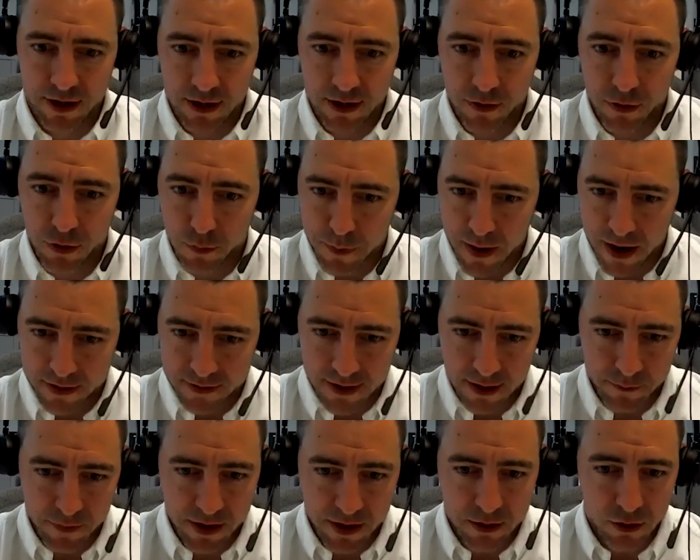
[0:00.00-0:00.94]
during the
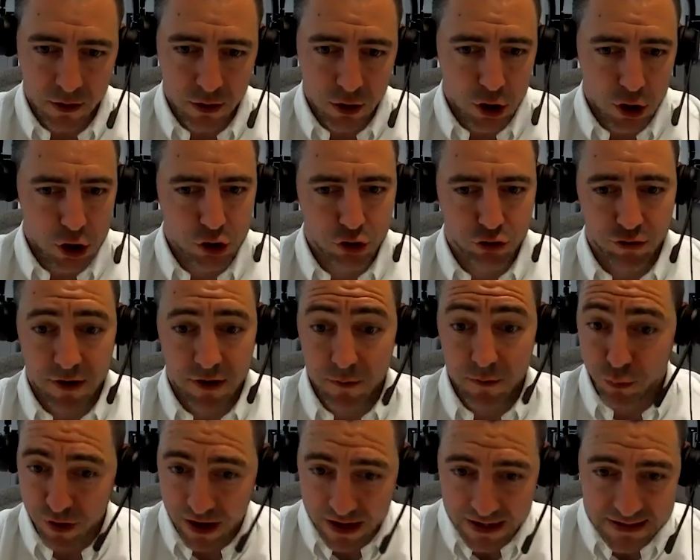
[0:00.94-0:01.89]
pandemic,
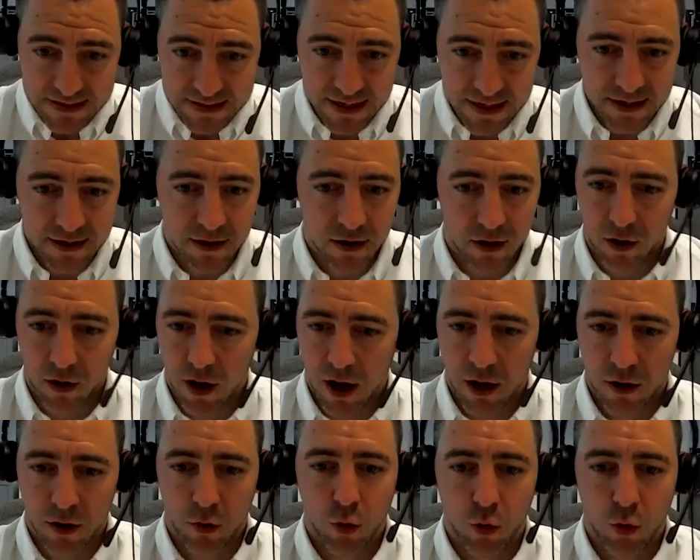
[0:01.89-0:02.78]
during Brexit,